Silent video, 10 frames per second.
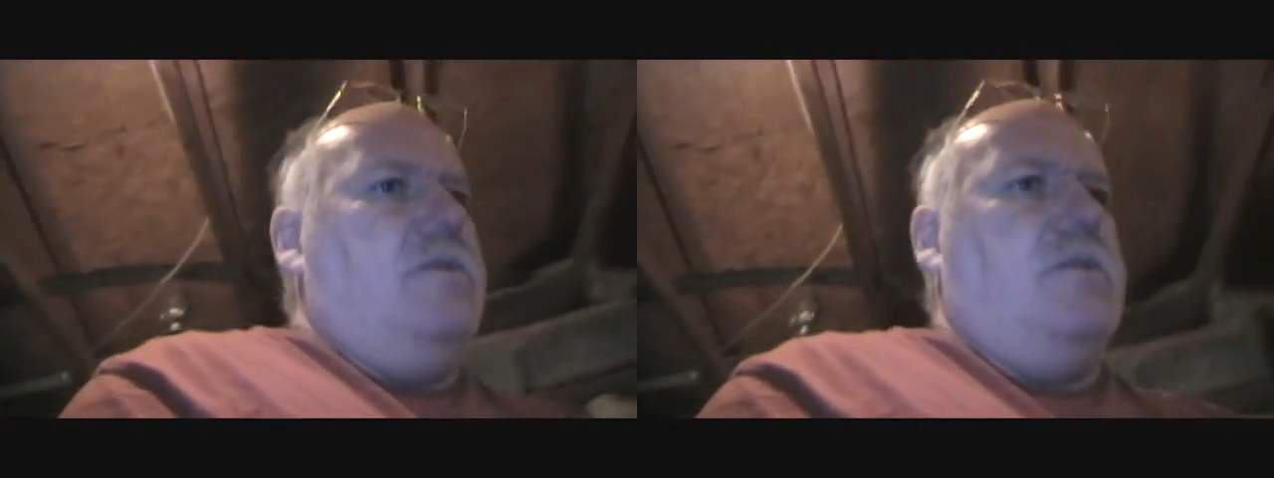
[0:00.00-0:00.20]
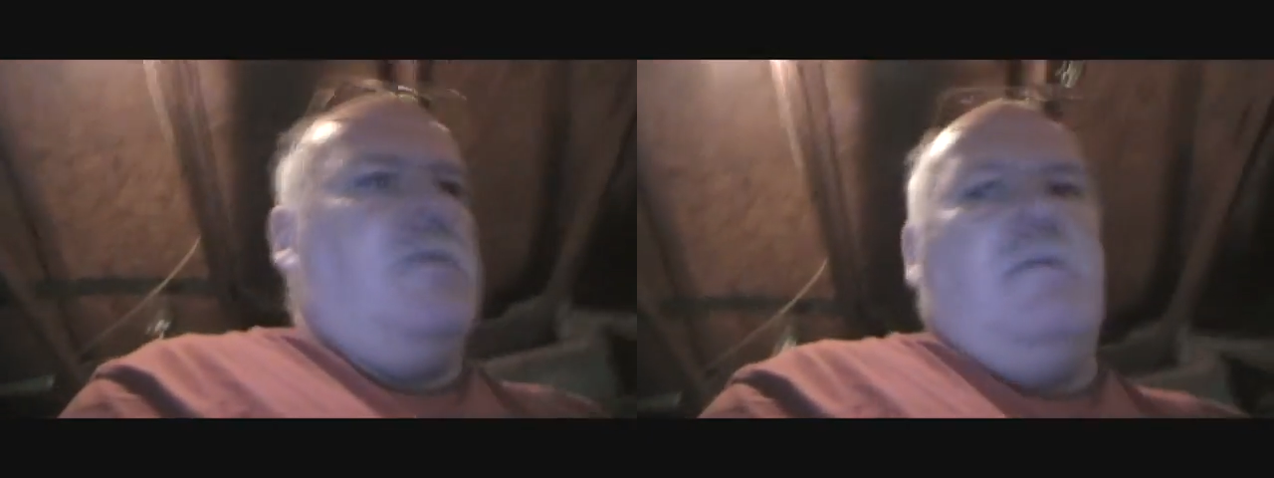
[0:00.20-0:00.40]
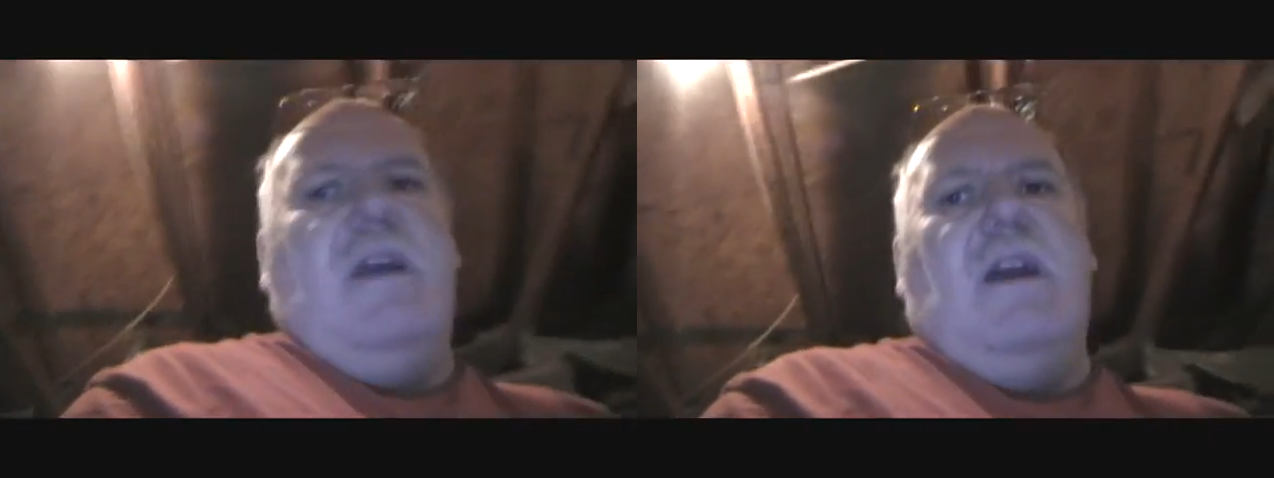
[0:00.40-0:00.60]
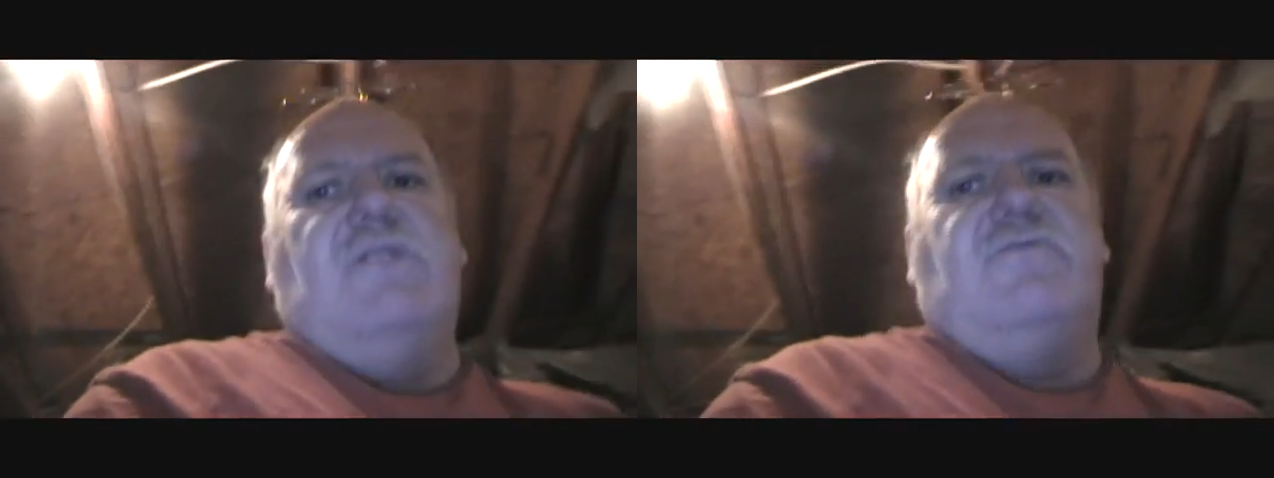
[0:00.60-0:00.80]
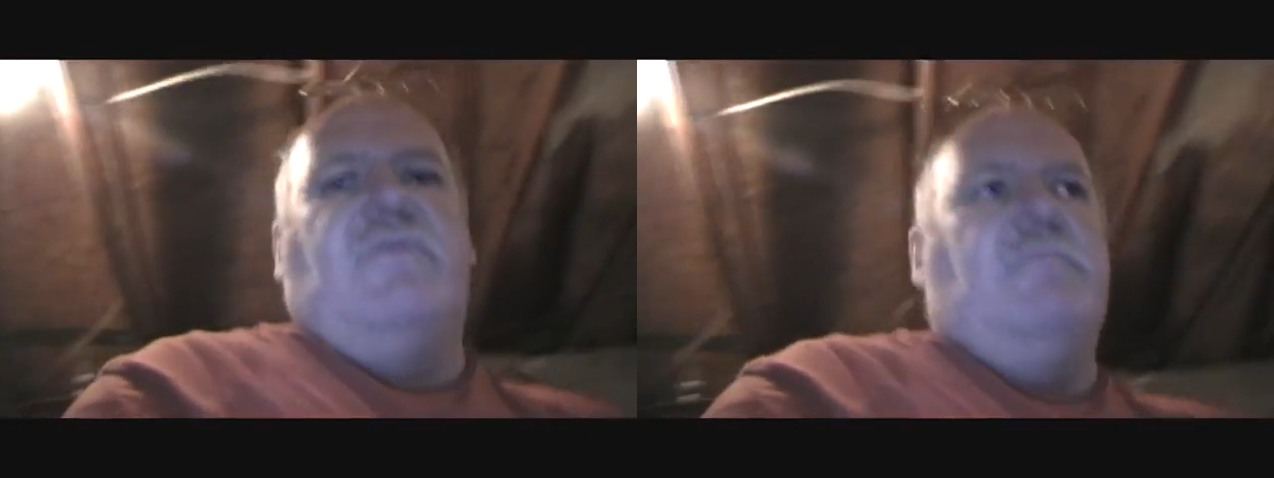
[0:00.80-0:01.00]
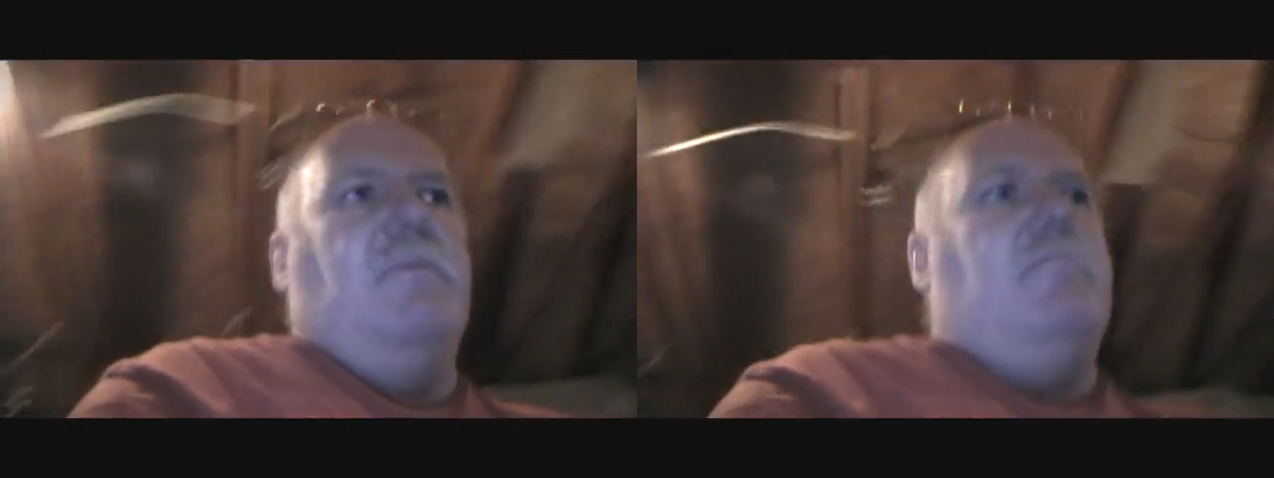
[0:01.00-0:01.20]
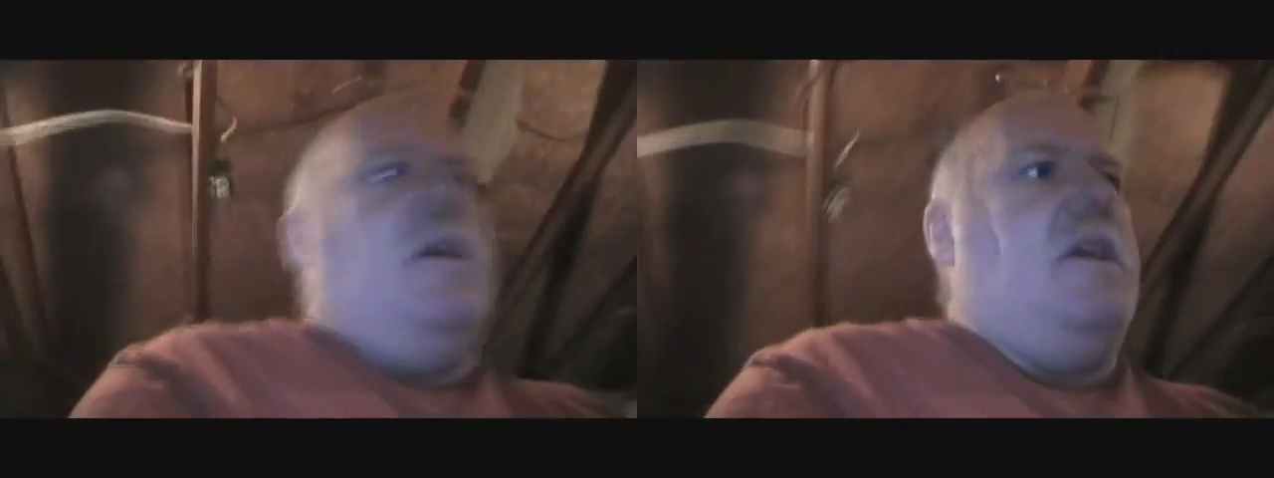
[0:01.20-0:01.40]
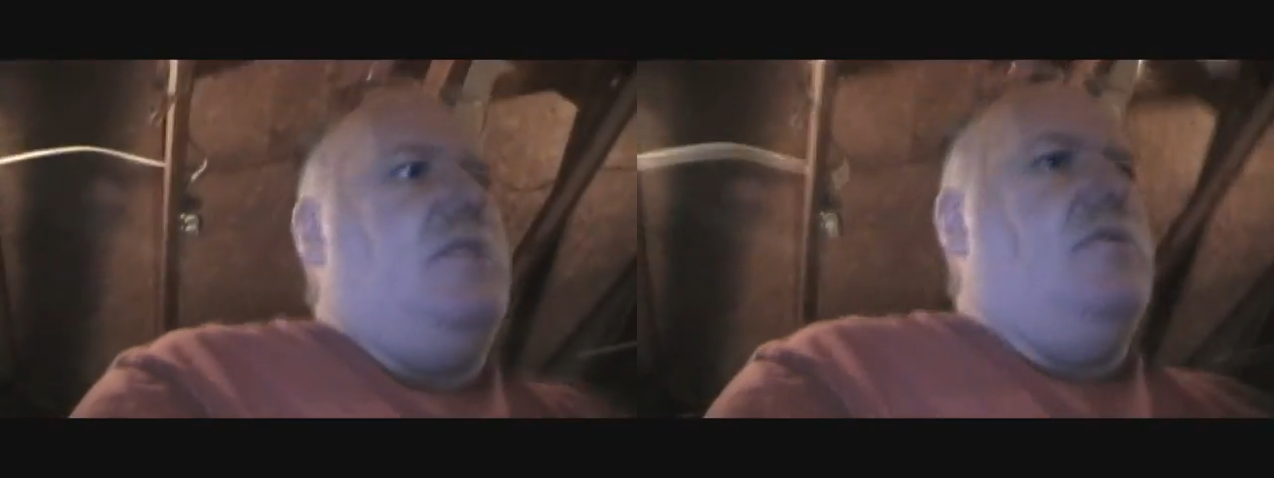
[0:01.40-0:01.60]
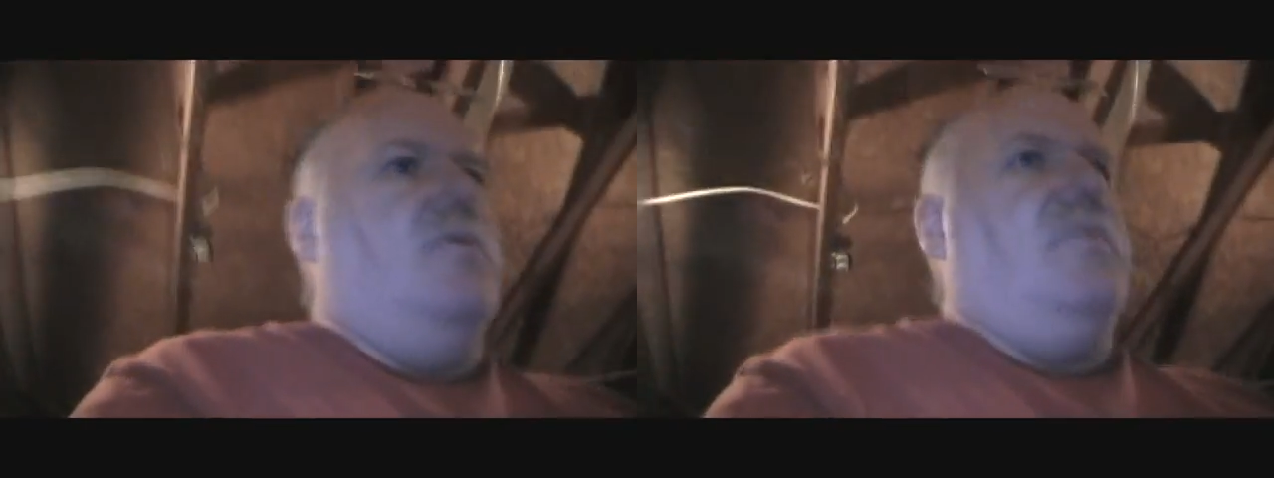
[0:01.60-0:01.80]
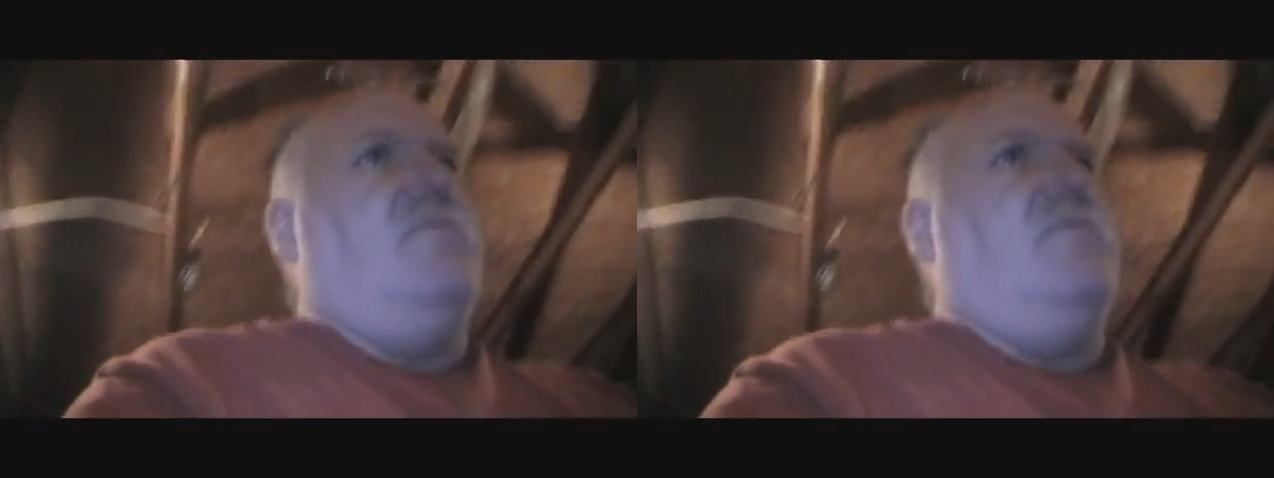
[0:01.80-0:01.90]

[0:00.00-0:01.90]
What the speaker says: the garage from the main door,